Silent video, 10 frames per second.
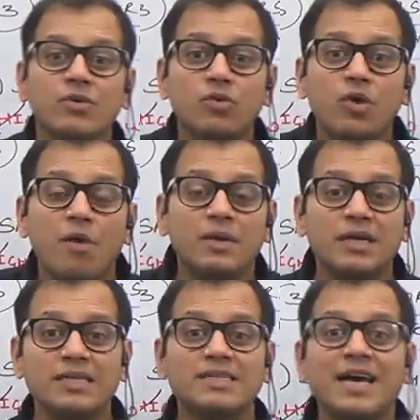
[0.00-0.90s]
warm
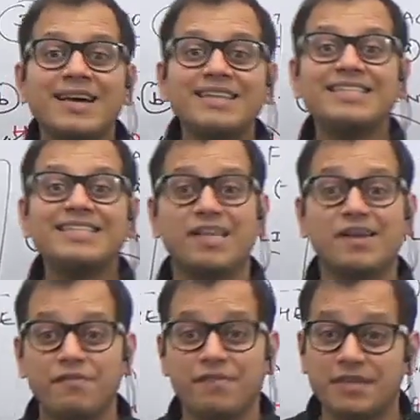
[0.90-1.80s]
currents are
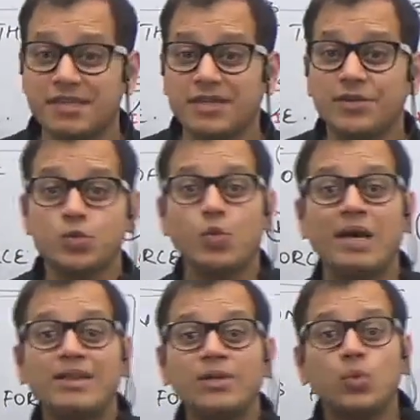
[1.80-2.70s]
surface currents,
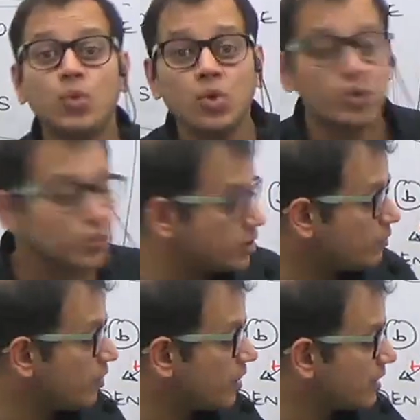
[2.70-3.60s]
while the cold
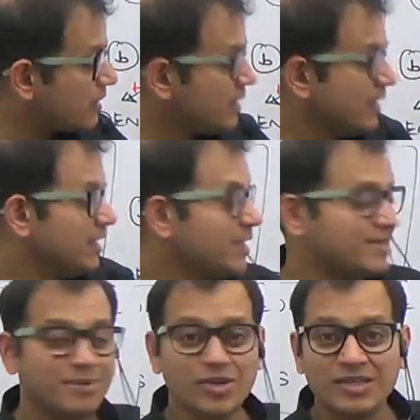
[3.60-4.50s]
ocean water
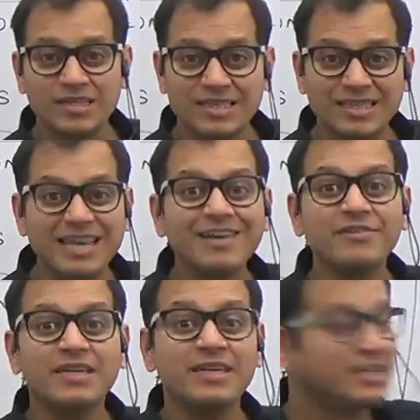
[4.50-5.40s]
is, because it is
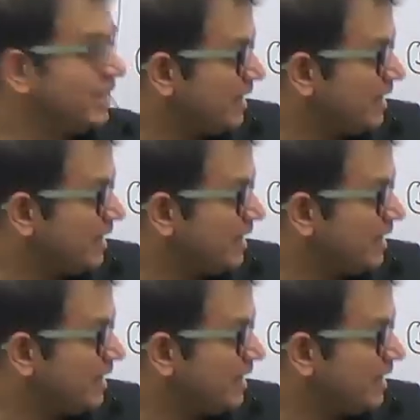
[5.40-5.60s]
heavier,